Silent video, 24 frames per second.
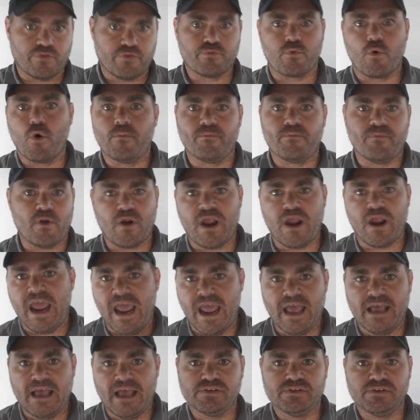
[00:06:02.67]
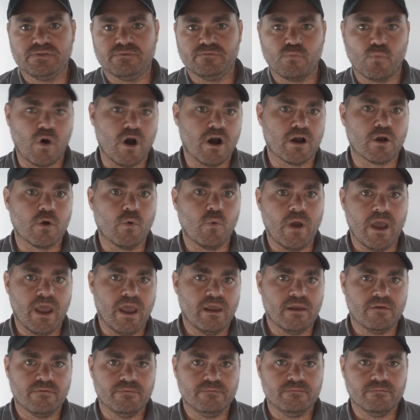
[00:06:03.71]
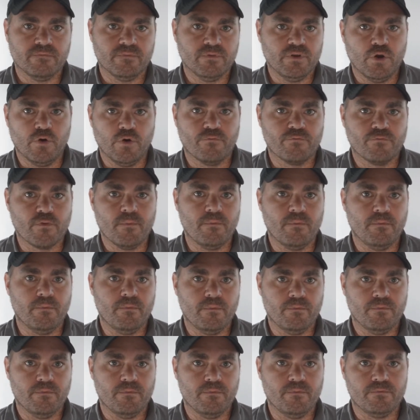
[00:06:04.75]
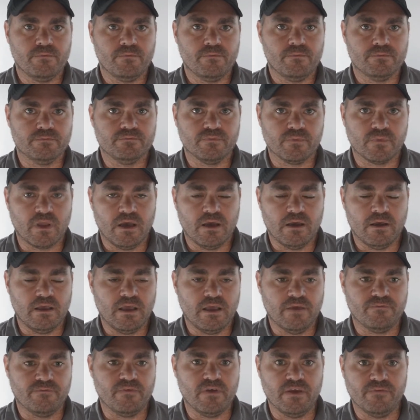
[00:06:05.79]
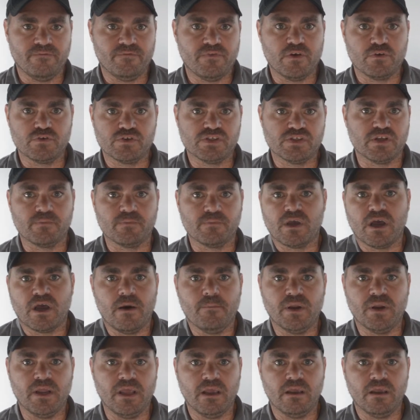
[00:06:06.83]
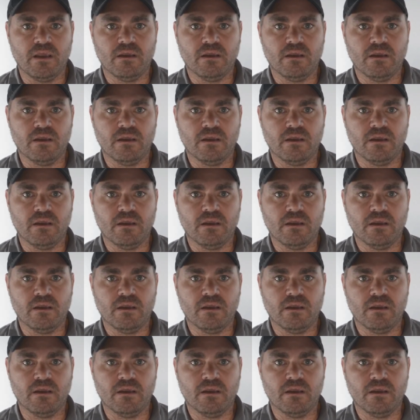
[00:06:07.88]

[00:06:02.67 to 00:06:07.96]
up their hands and walk away, from, if there's some company,